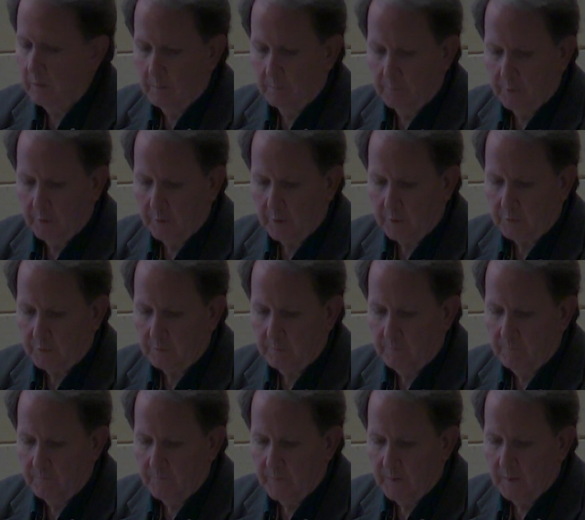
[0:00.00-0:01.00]
books.
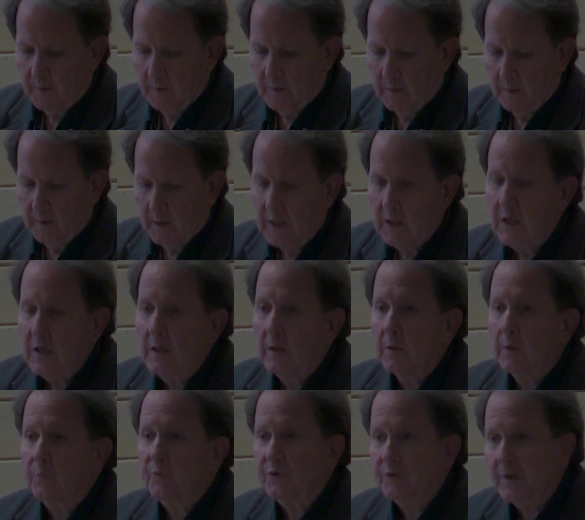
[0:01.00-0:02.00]
He
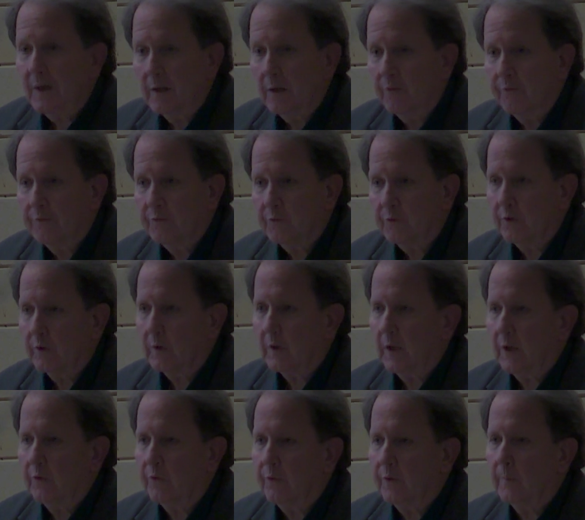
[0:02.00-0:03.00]
himself took
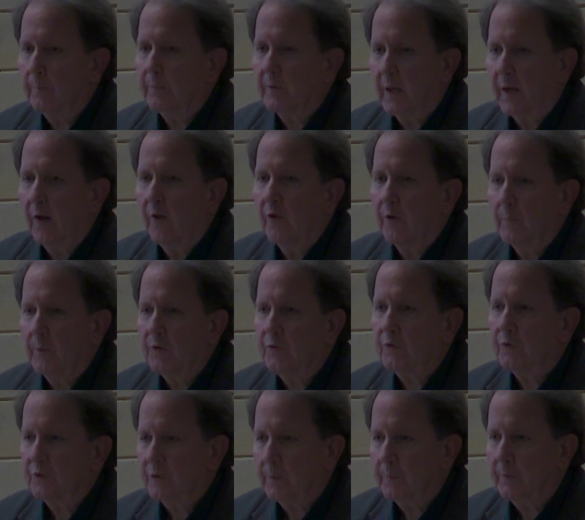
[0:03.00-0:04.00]
a trip down the
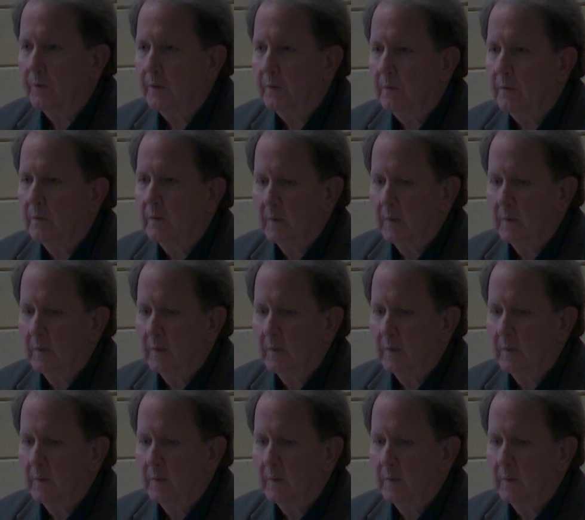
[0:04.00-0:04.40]
Mississippi